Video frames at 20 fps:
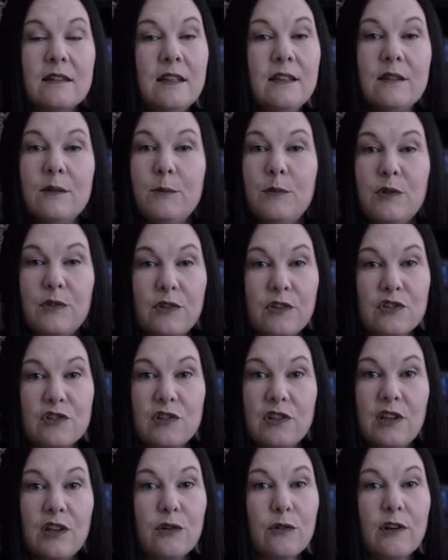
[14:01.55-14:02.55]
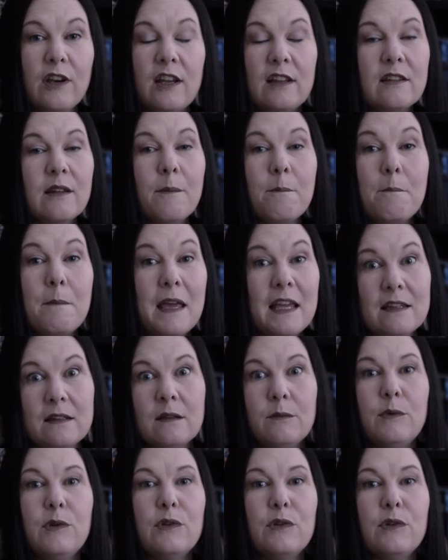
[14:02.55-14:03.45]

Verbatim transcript: He's a musician. He creates amazing